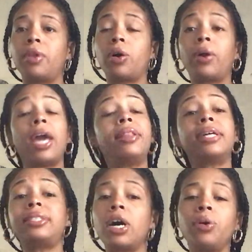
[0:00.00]
Okay?
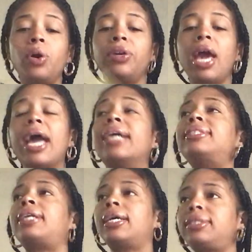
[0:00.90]
That's how you know. Yeah,
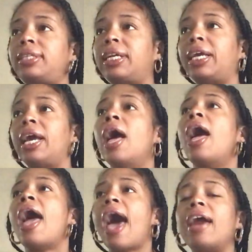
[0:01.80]
intensity
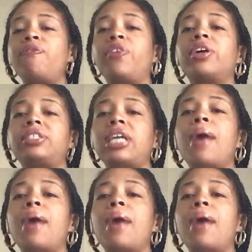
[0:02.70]
at first.